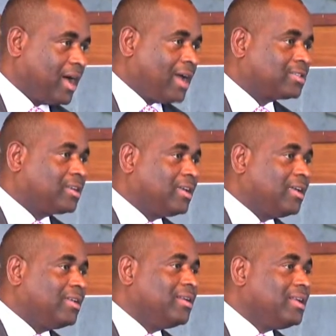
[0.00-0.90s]
has
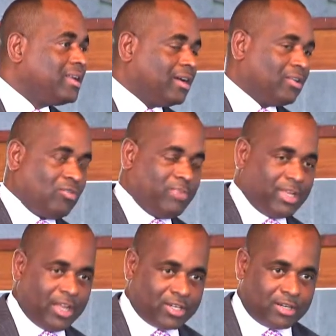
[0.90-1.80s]
a legal
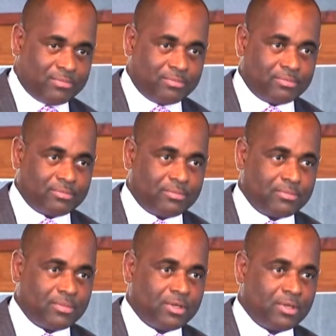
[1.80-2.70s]
obligation
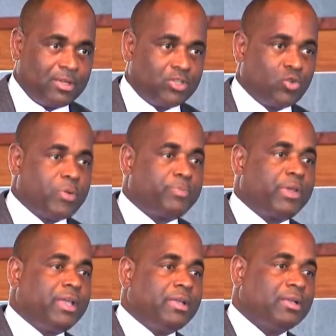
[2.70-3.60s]
to
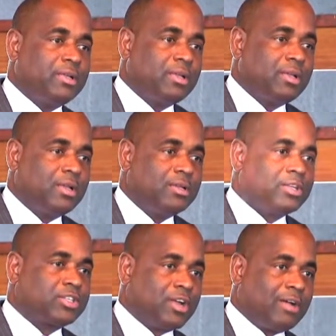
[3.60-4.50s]
repay
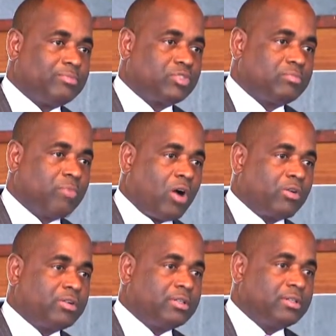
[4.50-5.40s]
the sums
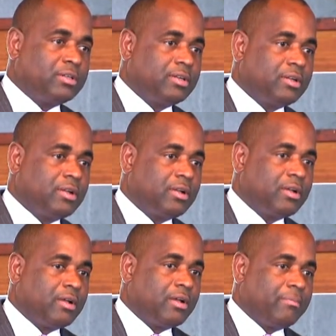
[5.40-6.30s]
borrowed
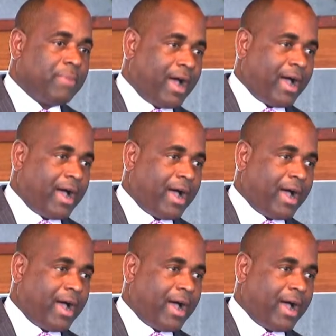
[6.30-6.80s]
by.